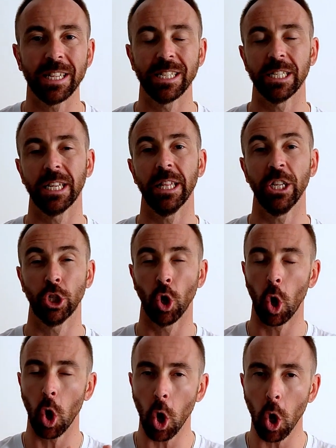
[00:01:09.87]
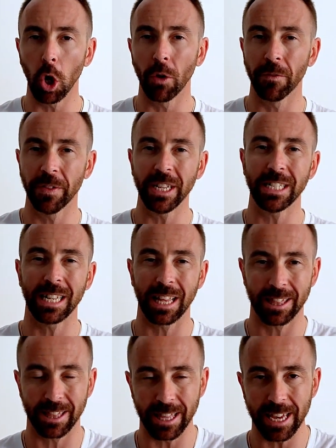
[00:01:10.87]
this SID. So all of these
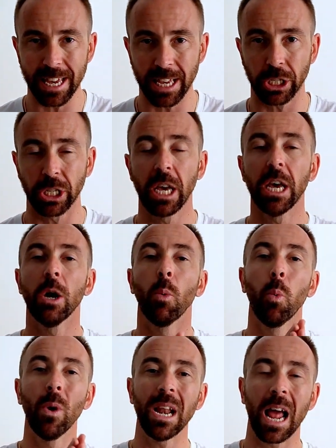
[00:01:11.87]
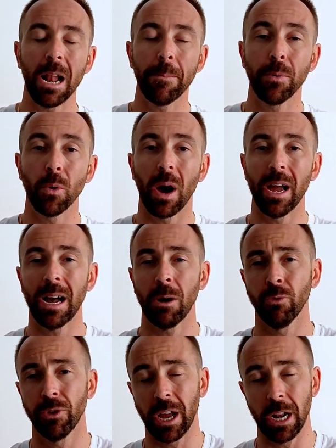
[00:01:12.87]
things will help you
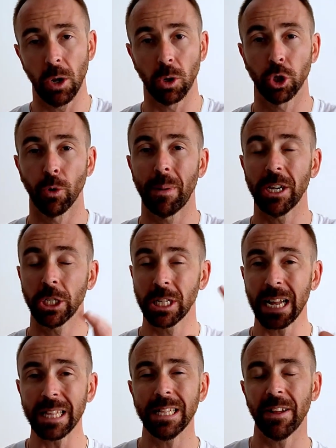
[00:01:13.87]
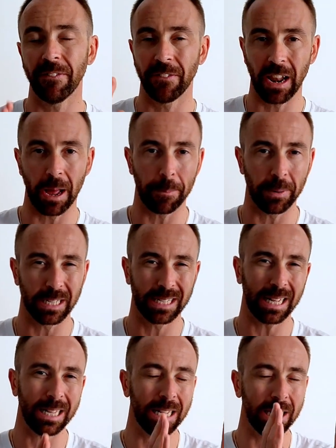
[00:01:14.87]
out a lot. So by studying the flight plan,
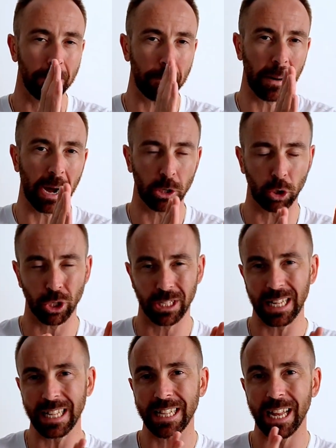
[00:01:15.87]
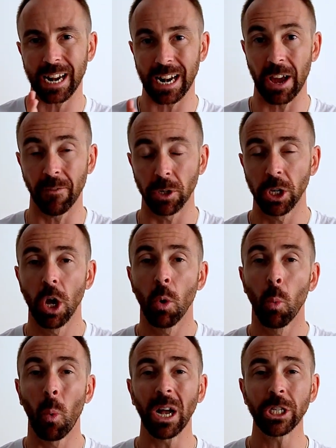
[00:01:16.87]
studying the departure, studying the arrivals,
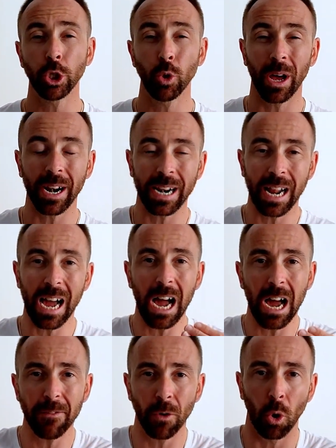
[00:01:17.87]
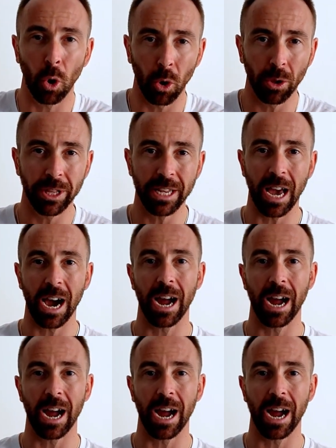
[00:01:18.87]
once you arrive on the